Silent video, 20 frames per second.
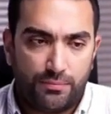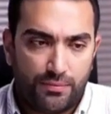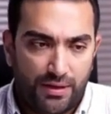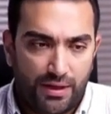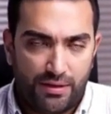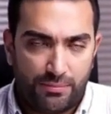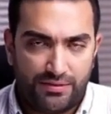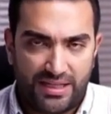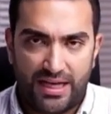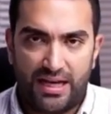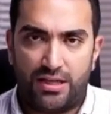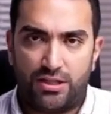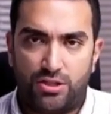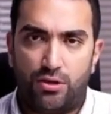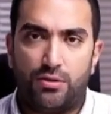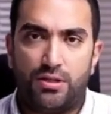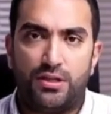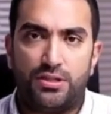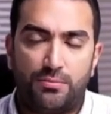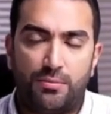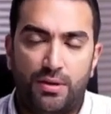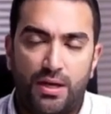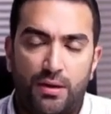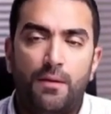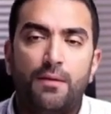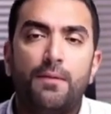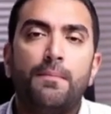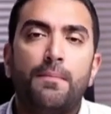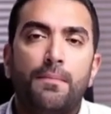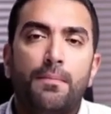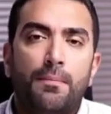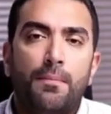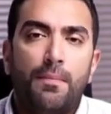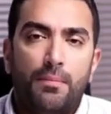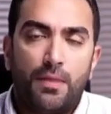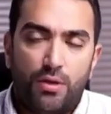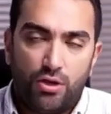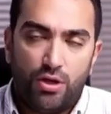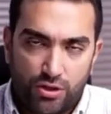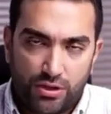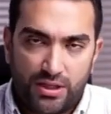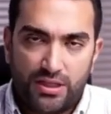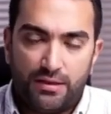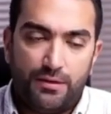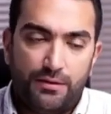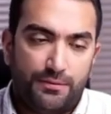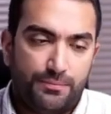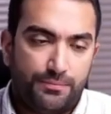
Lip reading: I'm telling you, Ismail, learn it.